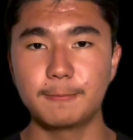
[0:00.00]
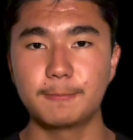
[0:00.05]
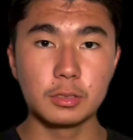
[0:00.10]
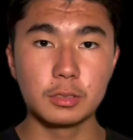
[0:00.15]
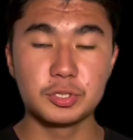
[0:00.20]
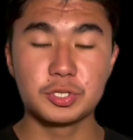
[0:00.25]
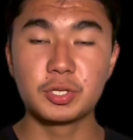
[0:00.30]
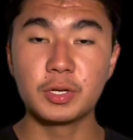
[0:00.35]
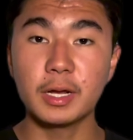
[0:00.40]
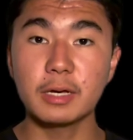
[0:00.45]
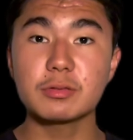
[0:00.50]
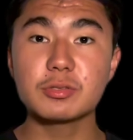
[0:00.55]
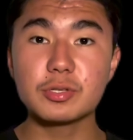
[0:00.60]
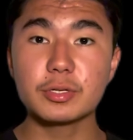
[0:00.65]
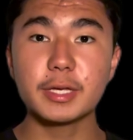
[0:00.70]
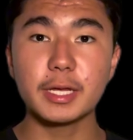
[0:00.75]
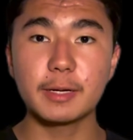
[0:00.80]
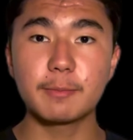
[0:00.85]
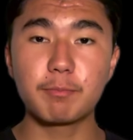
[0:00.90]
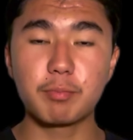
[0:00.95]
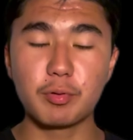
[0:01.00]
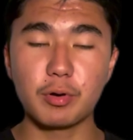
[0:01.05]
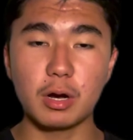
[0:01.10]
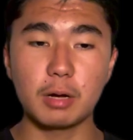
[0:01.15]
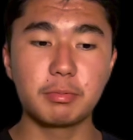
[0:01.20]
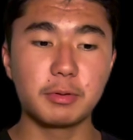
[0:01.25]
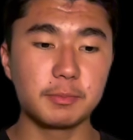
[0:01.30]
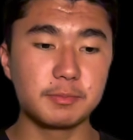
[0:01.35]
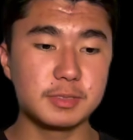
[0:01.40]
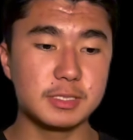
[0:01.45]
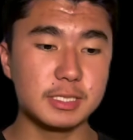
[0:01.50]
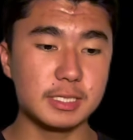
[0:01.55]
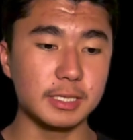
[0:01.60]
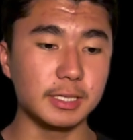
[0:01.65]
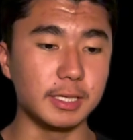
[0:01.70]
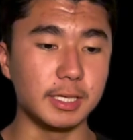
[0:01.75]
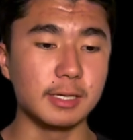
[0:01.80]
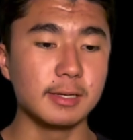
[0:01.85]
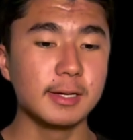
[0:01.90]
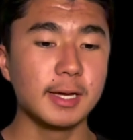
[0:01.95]
So now let's look at problem
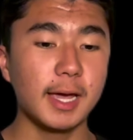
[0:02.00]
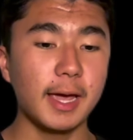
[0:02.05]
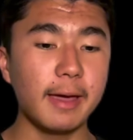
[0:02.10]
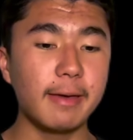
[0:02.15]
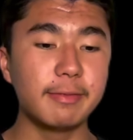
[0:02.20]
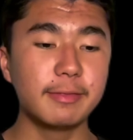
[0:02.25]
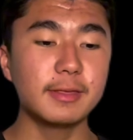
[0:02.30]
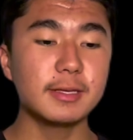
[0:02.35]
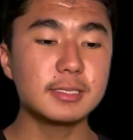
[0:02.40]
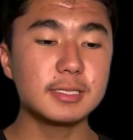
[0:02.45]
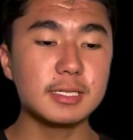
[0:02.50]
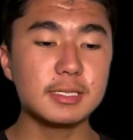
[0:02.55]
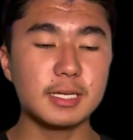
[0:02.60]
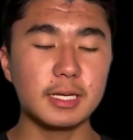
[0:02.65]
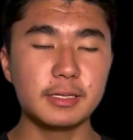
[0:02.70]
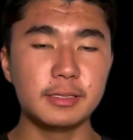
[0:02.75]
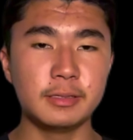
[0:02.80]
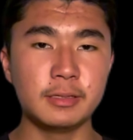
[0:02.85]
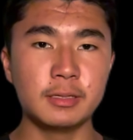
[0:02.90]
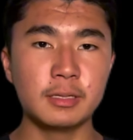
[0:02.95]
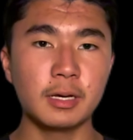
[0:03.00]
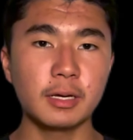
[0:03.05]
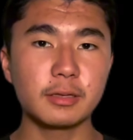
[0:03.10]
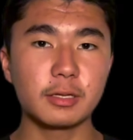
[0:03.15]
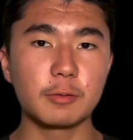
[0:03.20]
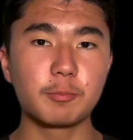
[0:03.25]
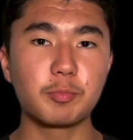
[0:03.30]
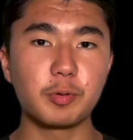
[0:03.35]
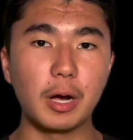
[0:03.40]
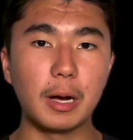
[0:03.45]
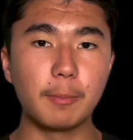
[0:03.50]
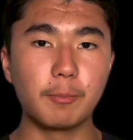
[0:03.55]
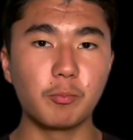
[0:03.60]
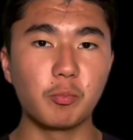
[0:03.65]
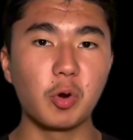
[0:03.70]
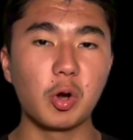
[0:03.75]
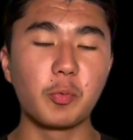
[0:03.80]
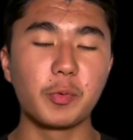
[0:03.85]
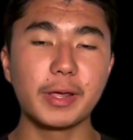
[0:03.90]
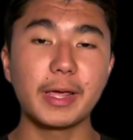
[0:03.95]
C. And this is another problem
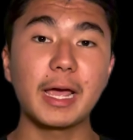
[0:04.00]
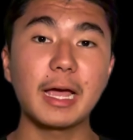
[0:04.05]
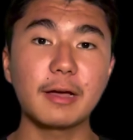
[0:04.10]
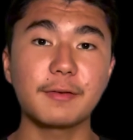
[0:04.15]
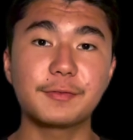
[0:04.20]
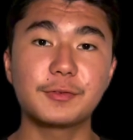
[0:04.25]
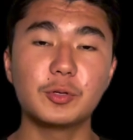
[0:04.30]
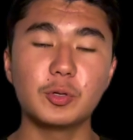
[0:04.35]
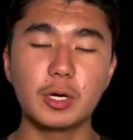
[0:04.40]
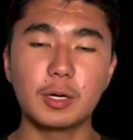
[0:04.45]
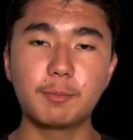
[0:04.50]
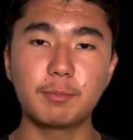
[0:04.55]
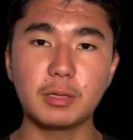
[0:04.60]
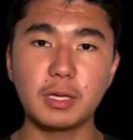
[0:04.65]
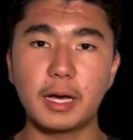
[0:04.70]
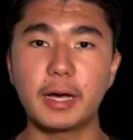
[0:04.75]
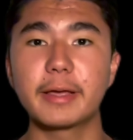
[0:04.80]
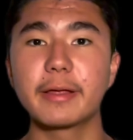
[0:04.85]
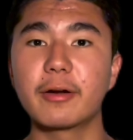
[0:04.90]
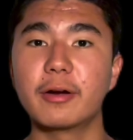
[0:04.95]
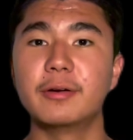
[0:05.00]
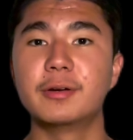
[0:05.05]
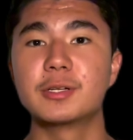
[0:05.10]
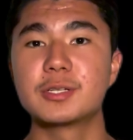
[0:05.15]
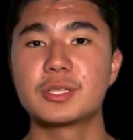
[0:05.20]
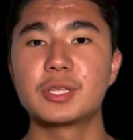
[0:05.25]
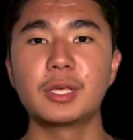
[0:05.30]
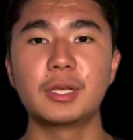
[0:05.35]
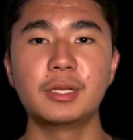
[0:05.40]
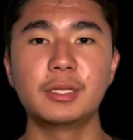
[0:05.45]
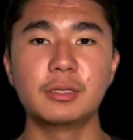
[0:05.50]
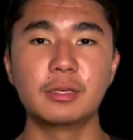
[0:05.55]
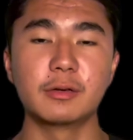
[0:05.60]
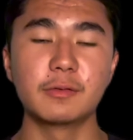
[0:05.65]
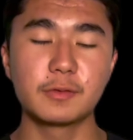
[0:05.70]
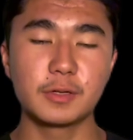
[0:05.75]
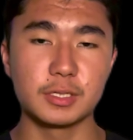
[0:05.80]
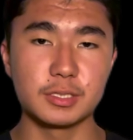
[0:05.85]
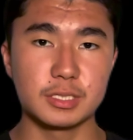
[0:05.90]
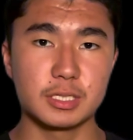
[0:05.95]
where we have to apply our understanding of
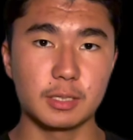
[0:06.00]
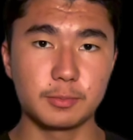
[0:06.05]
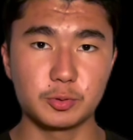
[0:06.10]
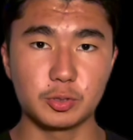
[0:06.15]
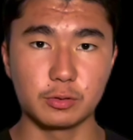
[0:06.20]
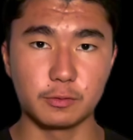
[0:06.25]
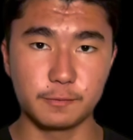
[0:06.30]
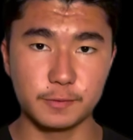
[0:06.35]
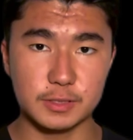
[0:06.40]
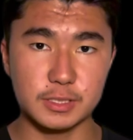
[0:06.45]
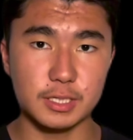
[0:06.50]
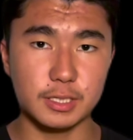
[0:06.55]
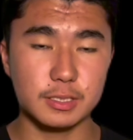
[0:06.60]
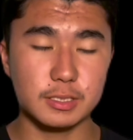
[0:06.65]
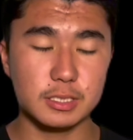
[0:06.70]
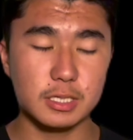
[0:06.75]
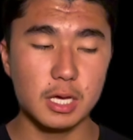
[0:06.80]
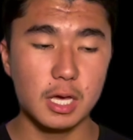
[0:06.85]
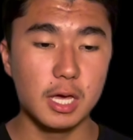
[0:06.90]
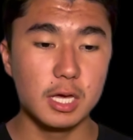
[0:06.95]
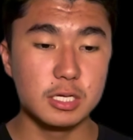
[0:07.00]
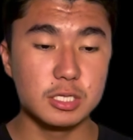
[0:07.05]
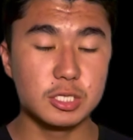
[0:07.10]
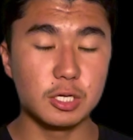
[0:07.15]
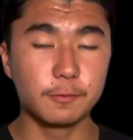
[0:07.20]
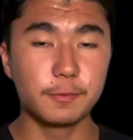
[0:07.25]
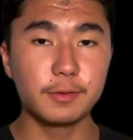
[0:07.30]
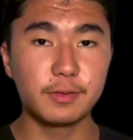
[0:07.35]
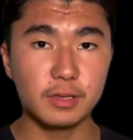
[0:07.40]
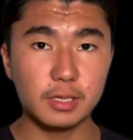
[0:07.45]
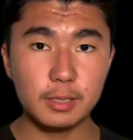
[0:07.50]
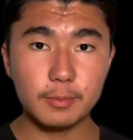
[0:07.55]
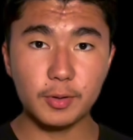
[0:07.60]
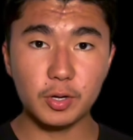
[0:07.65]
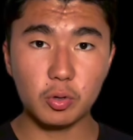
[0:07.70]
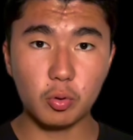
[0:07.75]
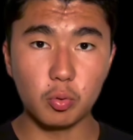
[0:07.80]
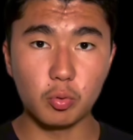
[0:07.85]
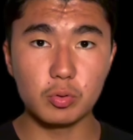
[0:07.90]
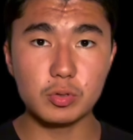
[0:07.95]
conceptual physics. So if we think about
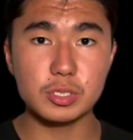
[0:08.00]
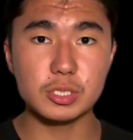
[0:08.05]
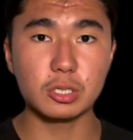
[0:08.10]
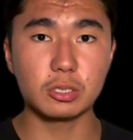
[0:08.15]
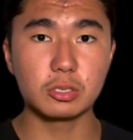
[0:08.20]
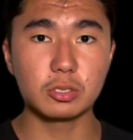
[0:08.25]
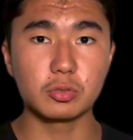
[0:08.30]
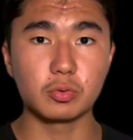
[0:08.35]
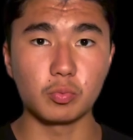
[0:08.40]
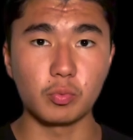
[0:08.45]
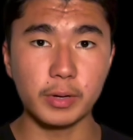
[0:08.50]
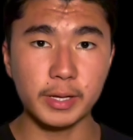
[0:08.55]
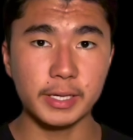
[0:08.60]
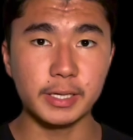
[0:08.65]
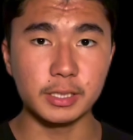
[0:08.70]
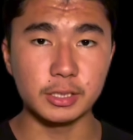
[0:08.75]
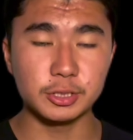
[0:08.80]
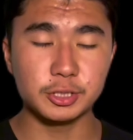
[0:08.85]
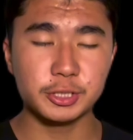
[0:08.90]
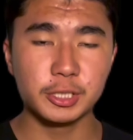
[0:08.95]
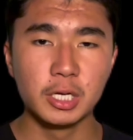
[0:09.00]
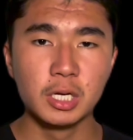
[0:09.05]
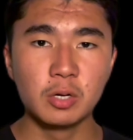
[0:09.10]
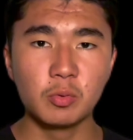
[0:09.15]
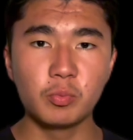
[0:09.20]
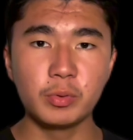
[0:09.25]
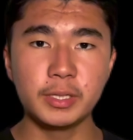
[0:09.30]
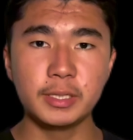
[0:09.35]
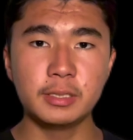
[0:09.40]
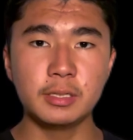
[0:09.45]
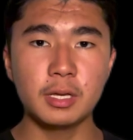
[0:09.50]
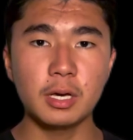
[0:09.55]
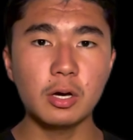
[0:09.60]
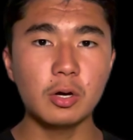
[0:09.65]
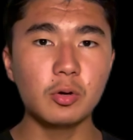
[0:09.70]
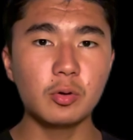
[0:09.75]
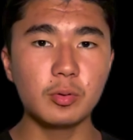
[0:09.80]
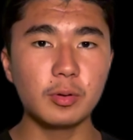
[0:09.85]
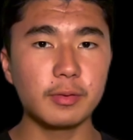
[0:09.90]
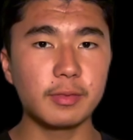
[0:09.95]
horizontal range, we
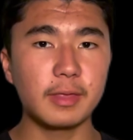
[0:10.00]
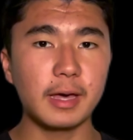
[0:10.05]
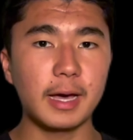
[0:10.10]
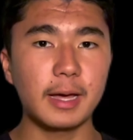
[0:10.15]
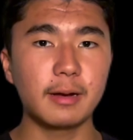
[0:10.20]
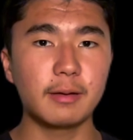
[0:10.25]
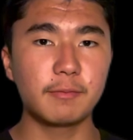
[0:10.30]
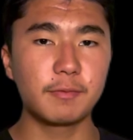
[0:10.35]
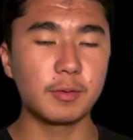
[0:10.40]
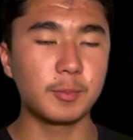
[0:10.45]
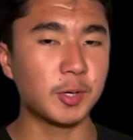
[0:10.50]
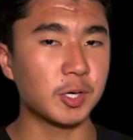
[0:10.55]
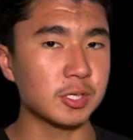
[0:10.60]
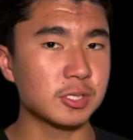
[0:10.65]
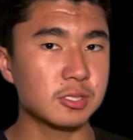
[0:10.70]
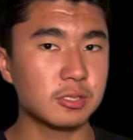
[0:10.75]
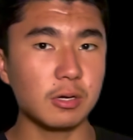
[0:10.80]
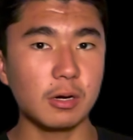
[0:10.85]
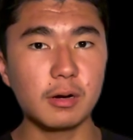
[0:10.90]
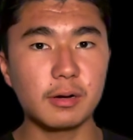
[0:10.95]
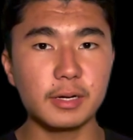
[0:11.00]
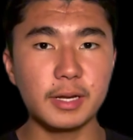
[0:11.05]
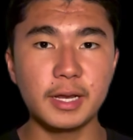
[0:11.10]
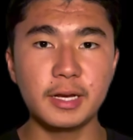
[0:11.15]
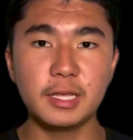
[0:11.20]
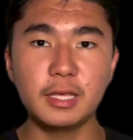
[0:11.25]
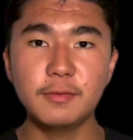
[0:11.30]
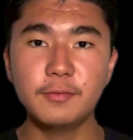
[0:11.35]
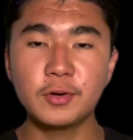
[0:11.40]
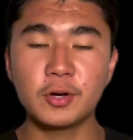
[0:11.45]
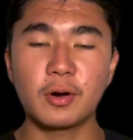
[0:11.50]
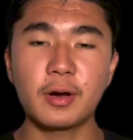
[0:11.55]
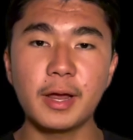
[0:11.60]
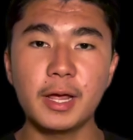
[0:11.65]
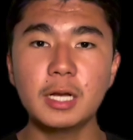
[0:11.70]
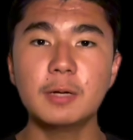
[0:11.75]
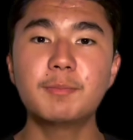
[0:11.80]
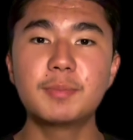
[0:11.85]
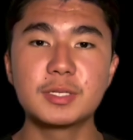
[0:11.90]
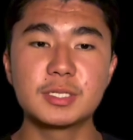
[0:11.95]
know that from our start and even our
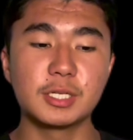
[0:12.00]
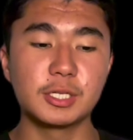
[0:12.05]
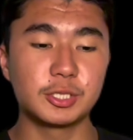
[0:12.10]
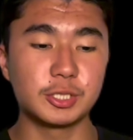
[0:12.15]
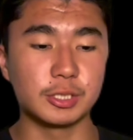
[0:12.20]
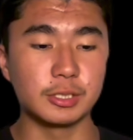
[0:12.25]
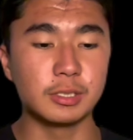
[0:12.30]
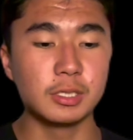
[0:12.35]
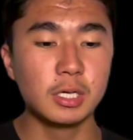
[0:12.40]
end position,